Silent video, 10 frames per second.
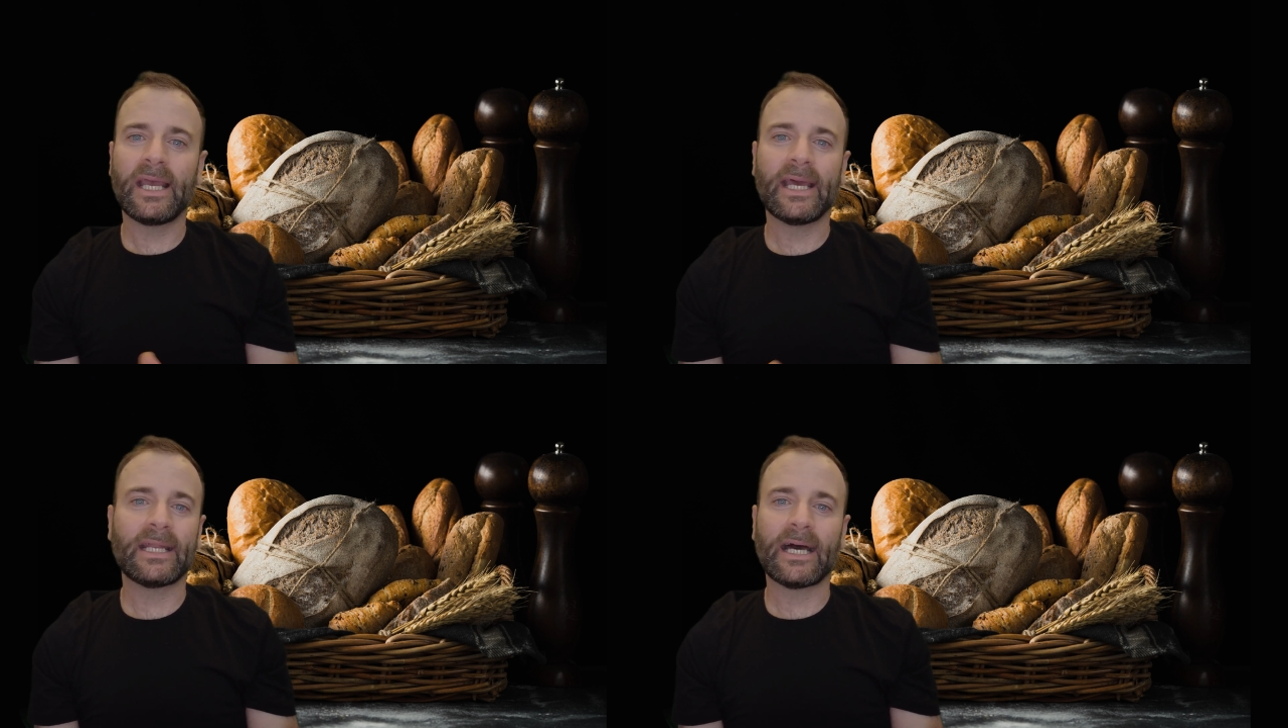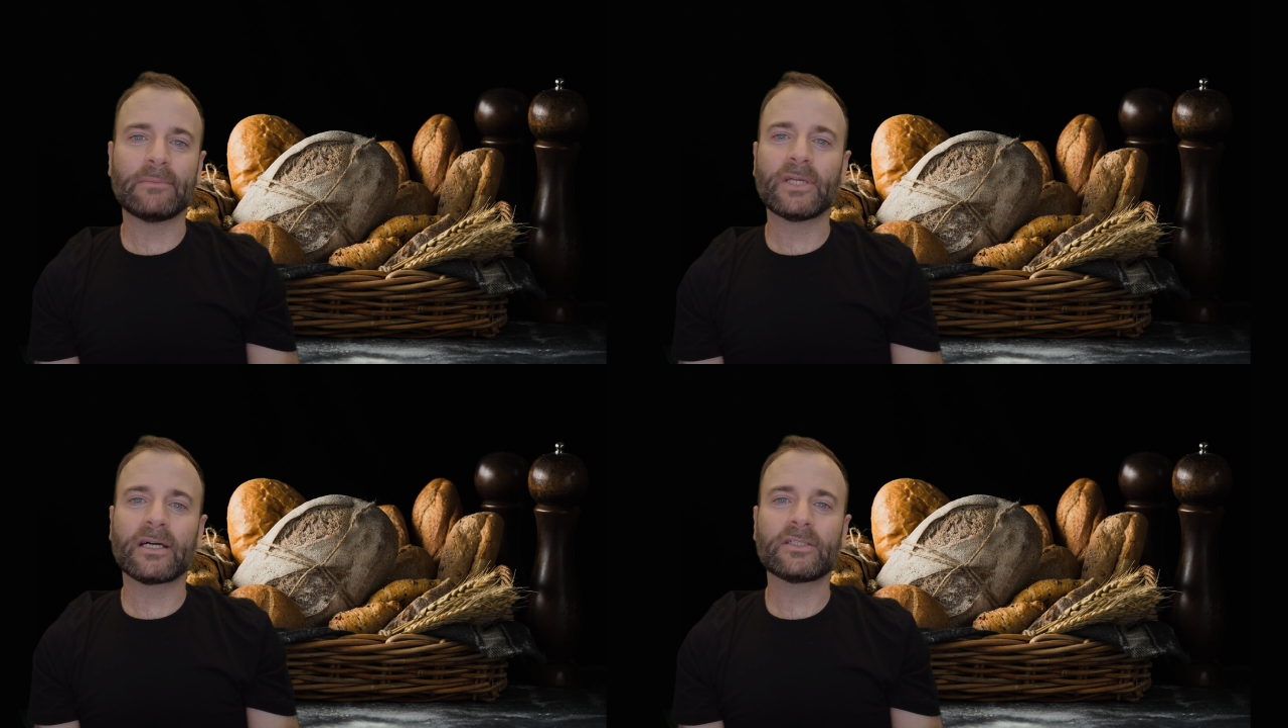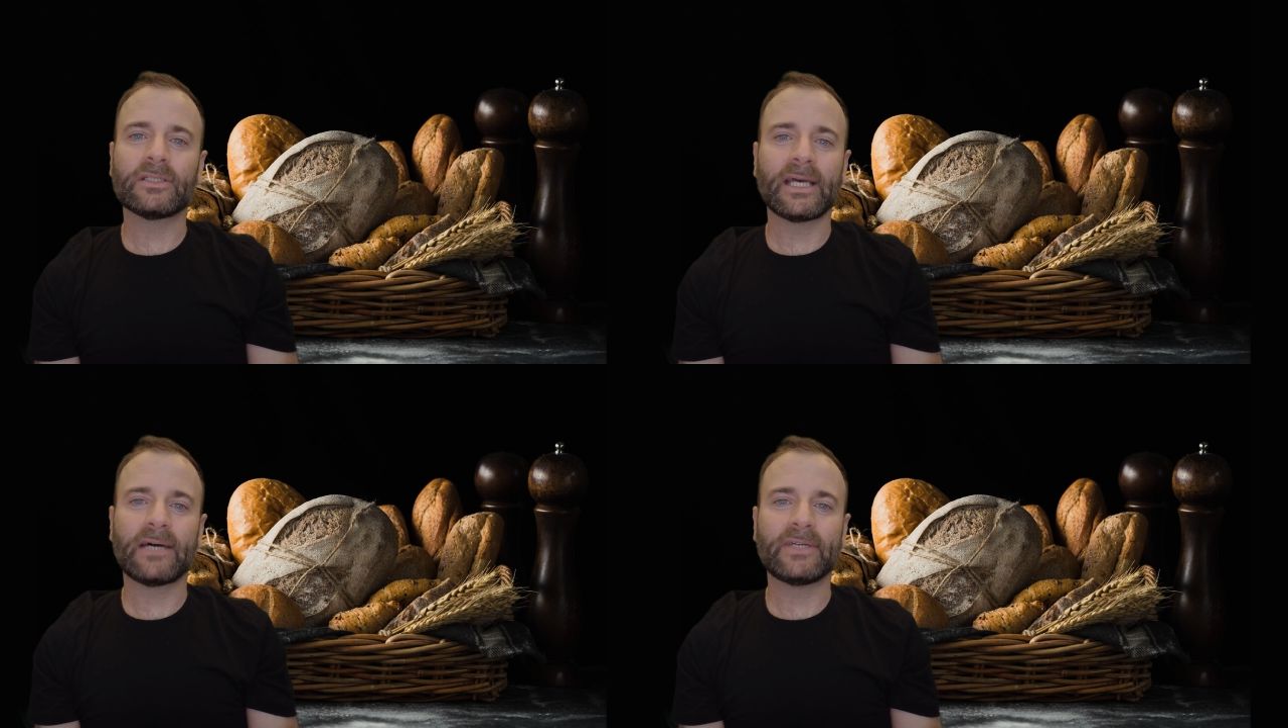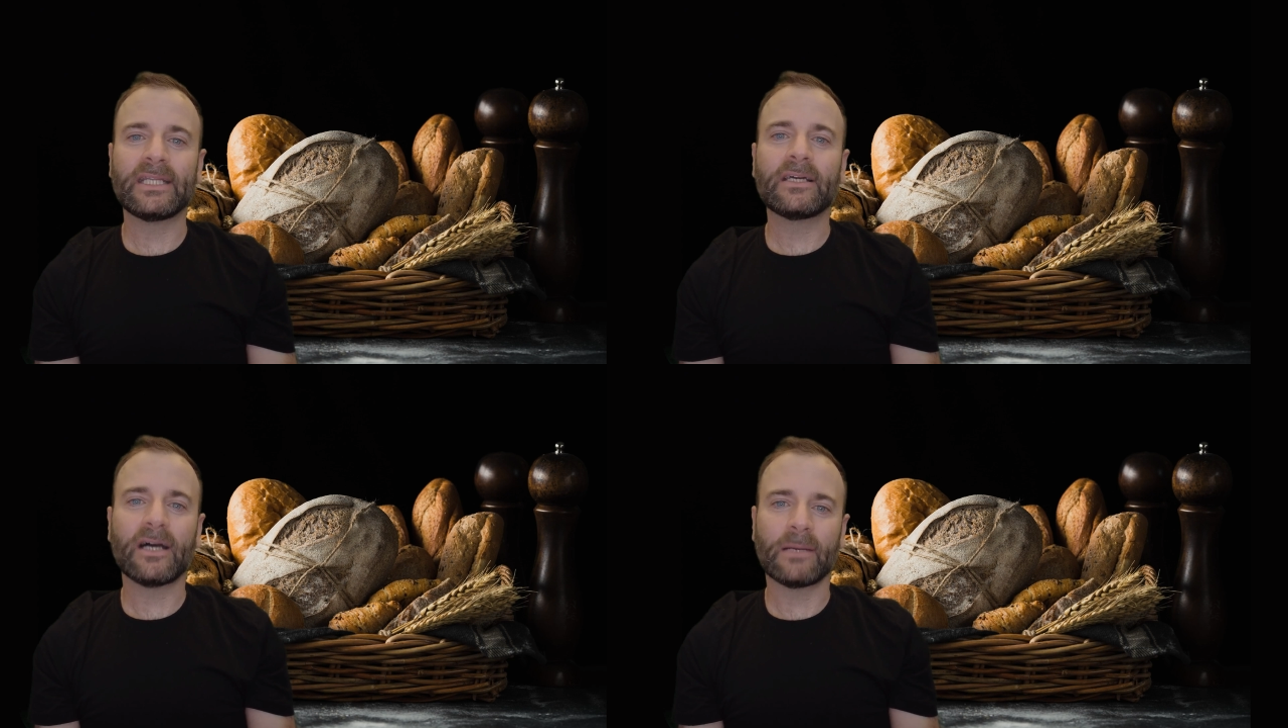and I'm not going to have
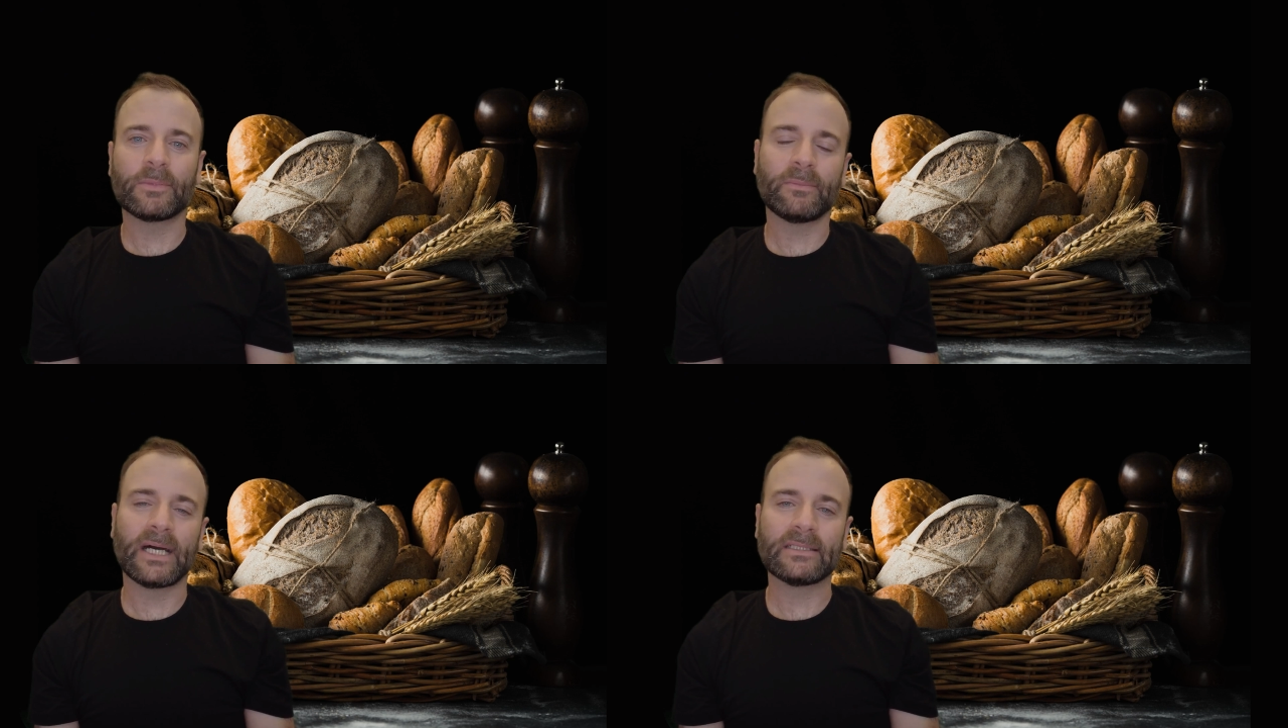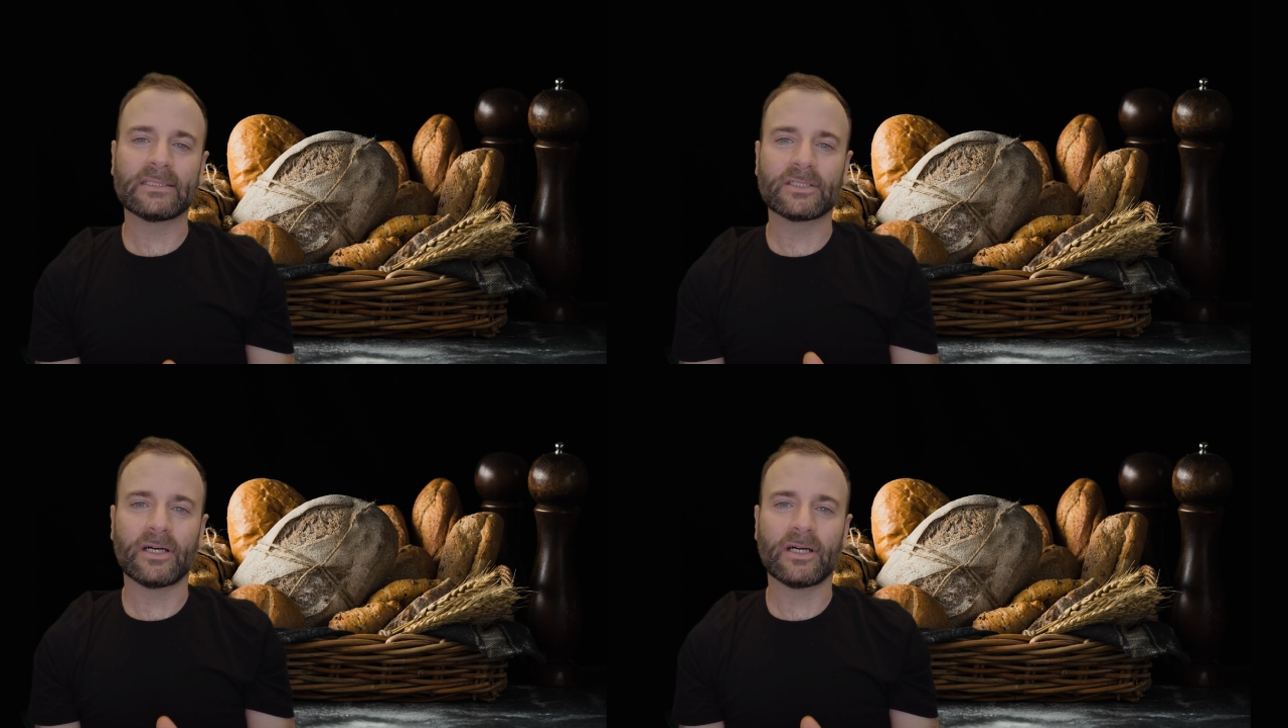any compromises